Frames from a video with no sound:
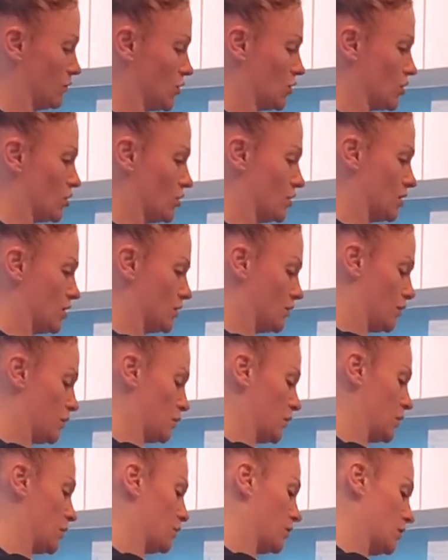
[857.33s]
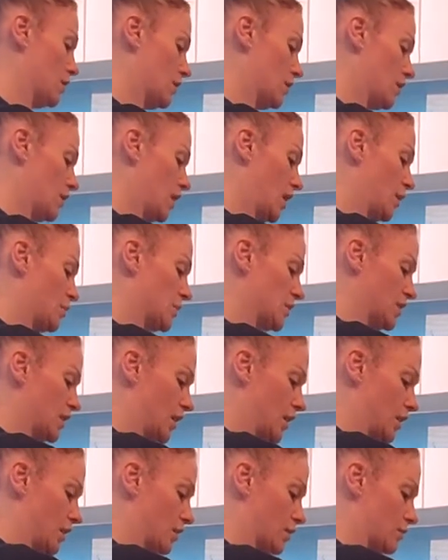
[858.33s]
juices from the capers in
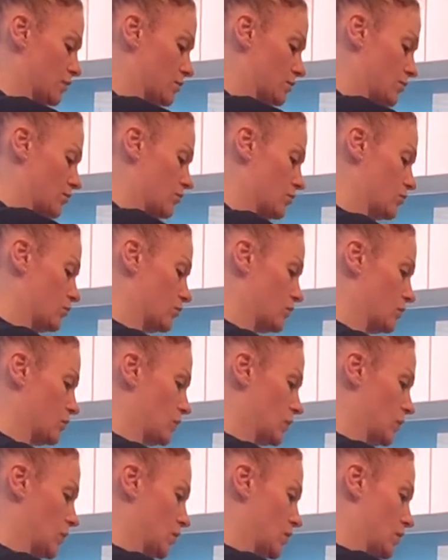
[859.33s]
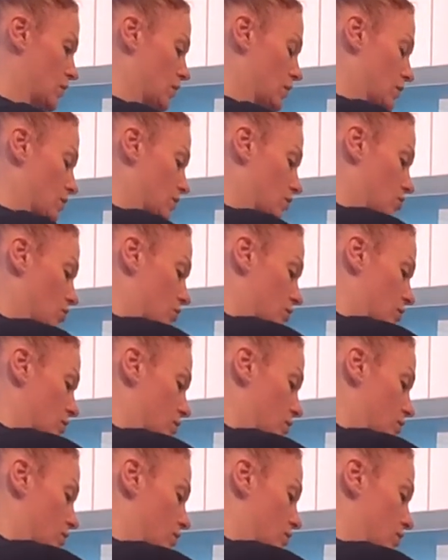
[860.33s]
either. Juices
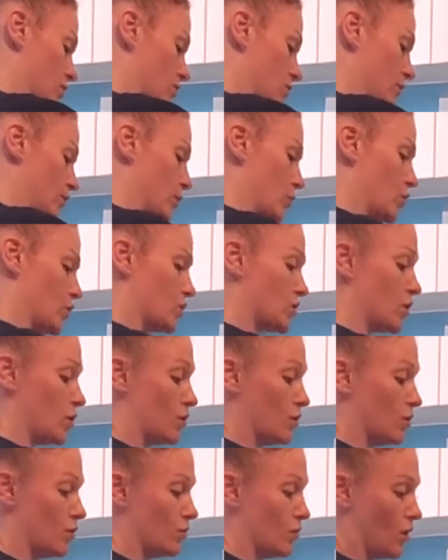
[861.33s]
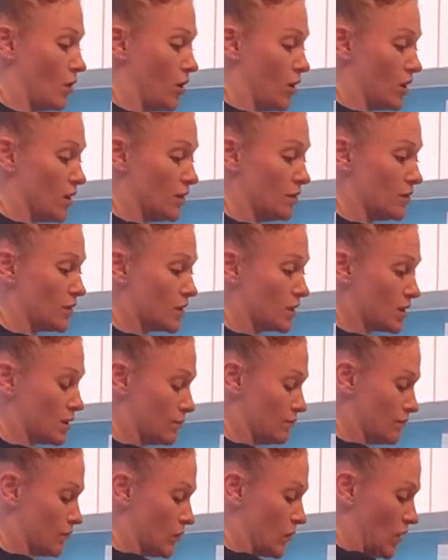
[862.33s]
are good. Also, olives
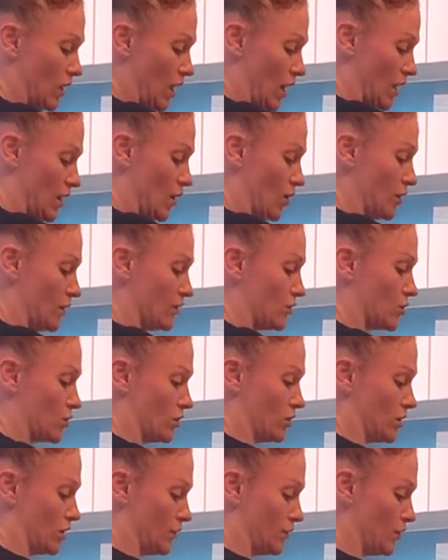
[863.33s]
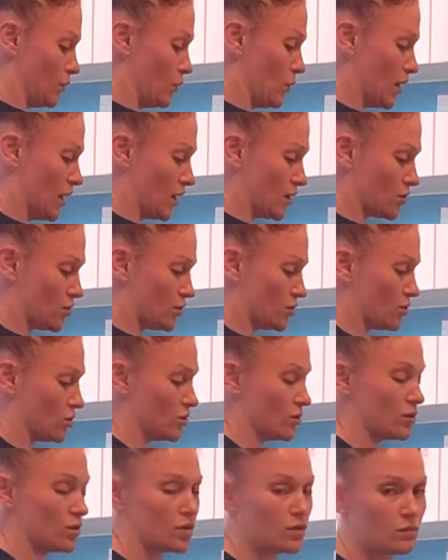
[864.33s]
and olive juice. If you want extra
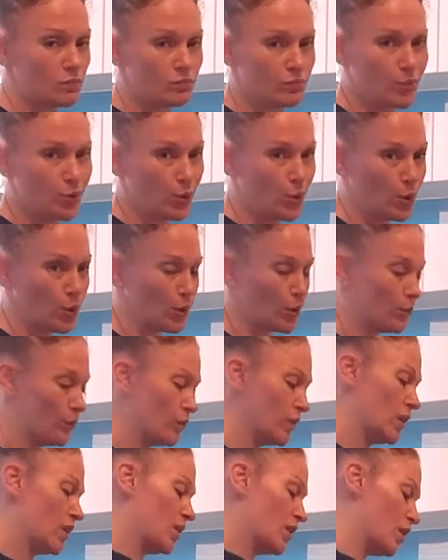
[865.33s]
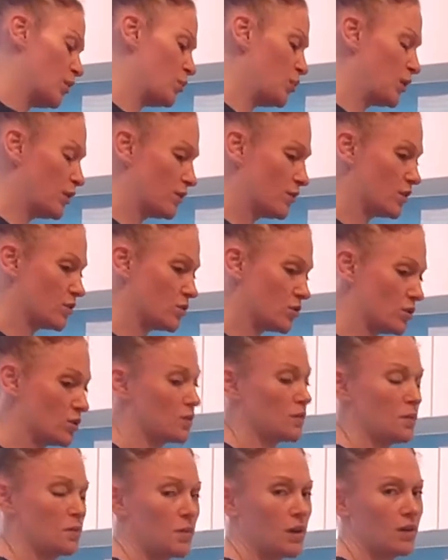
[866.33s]
juice, pour a bit of the juice
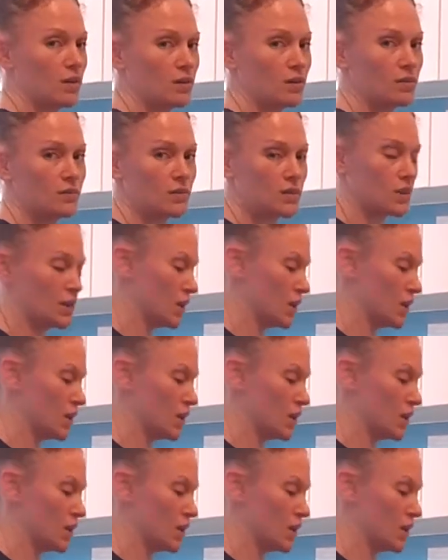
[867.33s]
from the olives